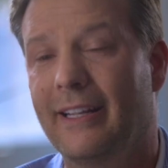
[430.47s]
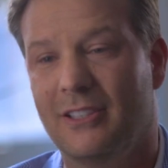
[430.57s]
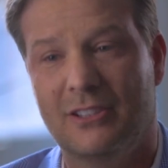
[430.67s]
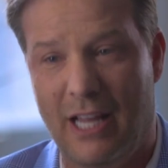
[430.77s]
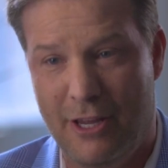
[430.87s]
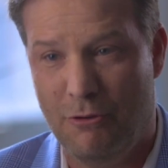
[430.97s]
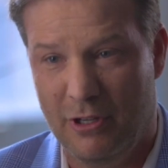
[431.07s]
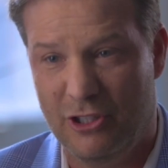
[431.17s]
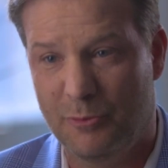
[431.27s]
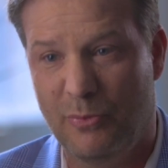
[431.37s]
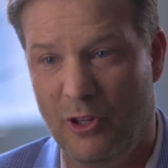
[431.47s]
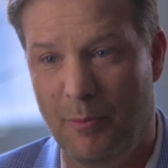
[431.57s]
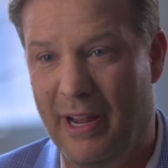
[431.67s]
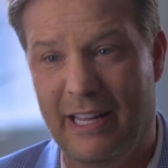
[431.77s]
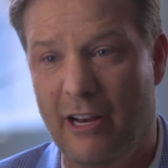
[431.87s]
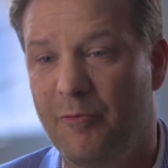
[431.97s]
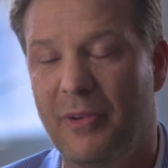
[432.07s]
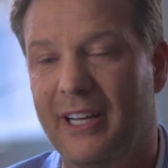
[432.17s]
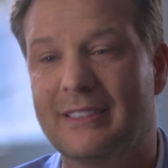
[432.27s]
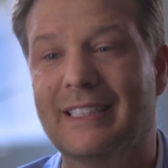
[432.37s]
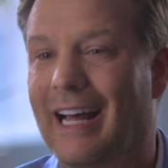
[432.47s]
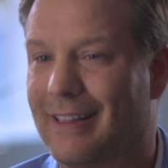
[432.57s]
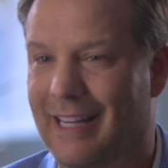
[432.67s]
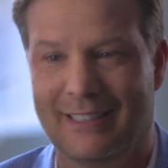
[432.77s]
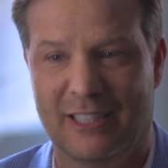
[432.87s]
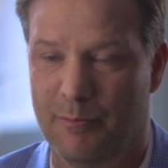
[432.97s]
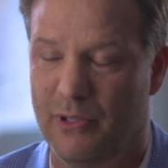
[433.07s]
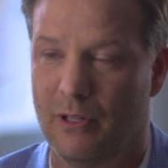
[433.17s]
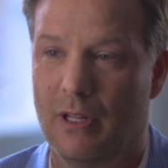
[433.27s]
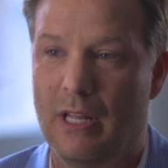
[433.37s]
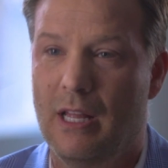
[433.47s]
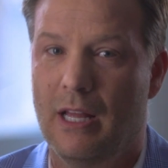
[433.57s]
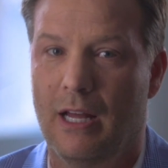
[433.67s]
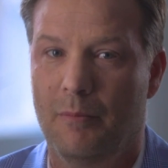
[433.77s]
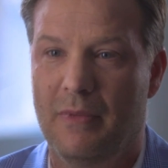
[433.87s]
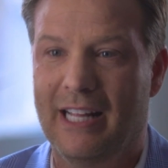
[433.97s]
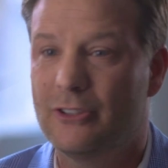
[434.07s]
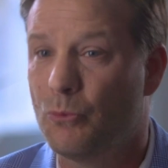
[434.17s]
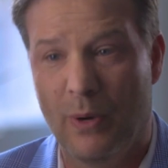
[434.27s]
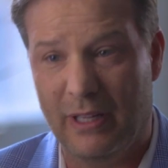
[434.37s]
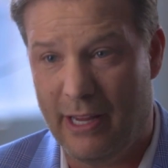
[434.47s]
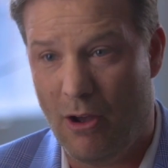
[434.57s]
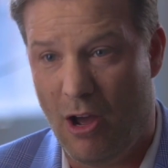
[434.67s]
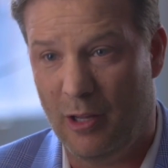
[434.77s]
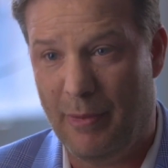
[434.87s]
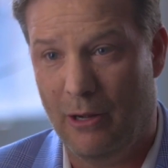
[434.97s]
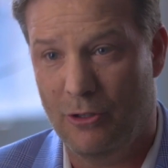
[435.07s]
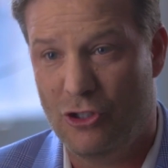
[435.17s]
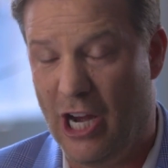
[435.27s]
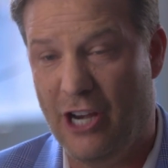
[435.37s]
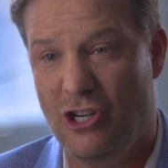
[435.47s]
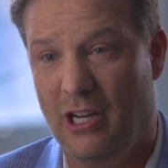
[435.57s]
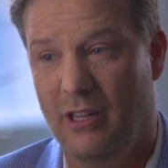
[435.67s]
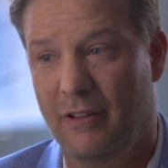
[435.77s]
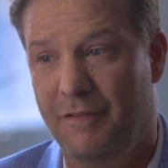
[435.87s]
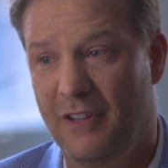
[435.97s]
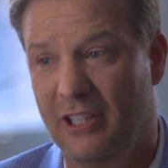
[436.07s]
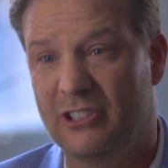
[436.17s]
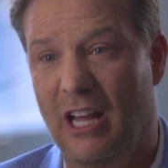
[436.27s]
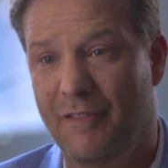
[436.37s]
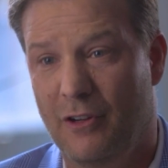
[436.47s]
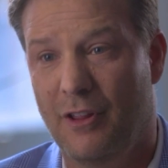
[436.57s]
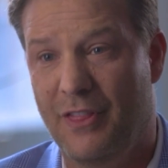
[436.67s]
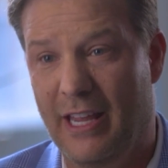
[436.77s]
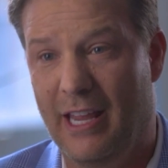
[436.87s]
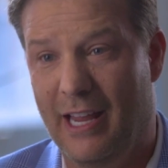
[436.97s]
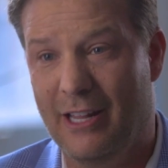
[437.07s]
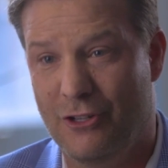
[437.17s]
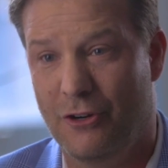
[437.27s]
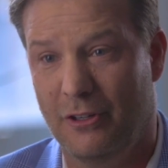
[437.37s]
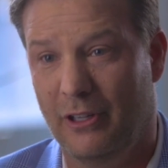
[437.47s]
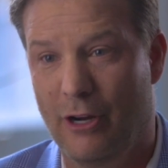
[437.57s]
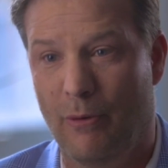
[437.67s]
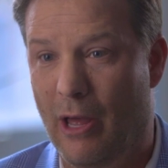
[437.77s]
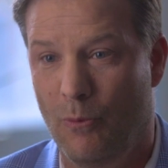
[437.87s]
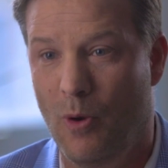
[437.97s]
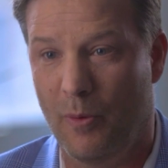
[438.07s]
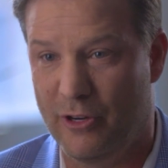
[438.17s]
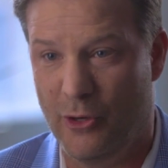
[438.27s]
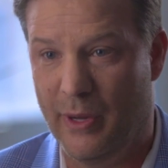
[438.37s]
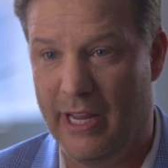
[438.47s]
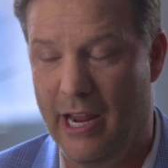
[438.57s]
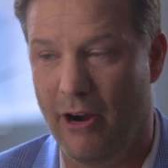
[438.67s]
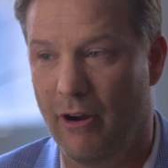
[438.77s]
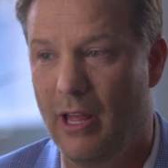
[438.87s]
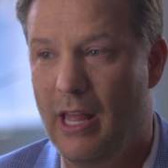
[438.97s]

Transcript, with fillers: like to say you could just pull the Band-Aid off, but it's not that simple. It's really all about changing the philosophical thinking internally around what we're doing here.